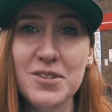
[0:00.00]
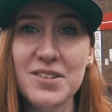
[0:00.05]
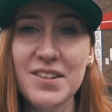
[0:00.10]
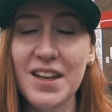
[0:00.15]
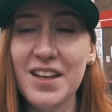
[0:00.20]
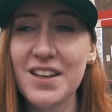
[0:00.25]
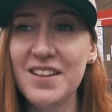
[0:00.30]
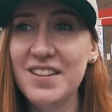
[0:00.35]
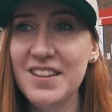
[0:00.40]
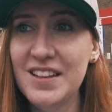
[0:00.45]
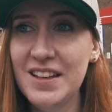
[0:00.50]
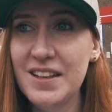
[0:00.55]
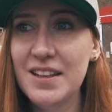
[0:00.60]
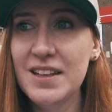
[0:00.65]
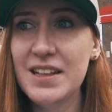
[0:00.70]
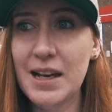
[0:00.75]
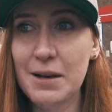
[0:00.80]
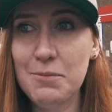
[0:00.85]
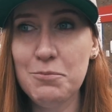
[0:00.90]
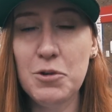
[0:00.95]
So,
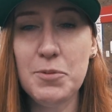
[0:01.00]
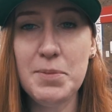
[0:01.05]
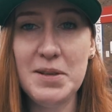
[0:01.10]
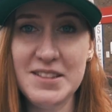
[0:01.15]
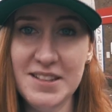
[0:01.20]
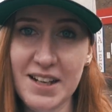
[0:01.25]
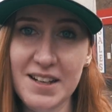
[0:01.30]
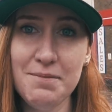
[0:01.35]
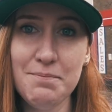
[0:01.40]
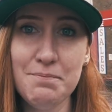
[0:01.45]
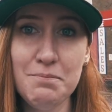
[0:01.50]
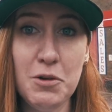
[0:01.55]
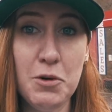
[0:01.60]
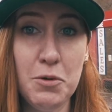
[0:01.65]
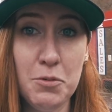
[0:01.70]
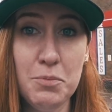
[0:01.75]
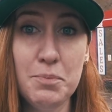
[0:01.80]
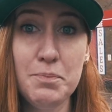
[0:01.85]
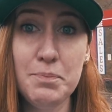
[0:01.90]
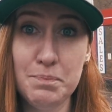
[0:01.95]
yeah, we'll be
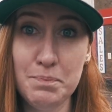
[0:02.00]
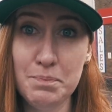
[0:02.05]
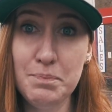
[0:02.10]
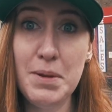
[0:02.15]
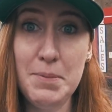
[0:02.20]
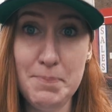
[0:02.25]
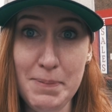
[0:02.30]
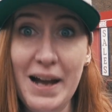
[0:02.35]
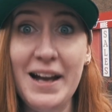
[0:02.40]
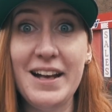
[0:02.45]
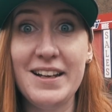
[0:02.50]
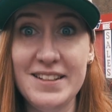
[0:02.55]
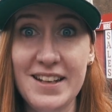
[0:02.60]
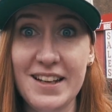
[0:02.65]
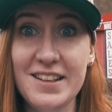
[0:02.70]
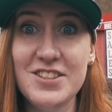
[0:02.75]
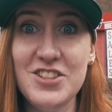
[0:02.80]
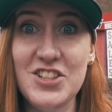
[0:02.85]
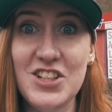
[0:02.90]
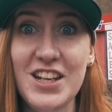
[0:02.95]
we'll be back
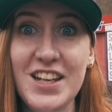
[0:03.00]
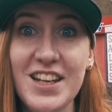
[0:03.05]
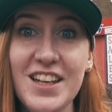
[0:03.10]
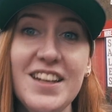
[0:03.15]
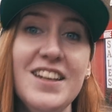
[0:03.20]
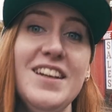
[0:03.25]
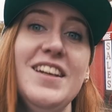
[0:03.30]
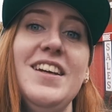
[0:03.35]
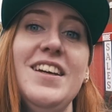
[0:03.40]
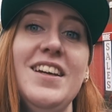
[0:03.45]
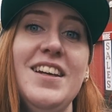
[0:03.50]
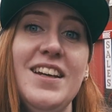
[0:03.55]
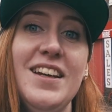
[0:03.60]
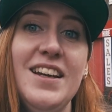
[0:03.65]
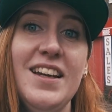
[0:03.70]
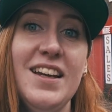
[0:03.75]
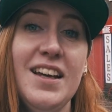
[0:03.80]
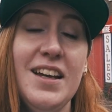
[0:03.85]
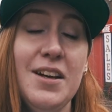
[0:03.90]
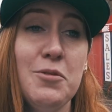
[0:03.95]
next year.
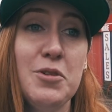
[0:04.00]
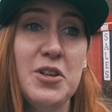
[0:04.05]
Definitely.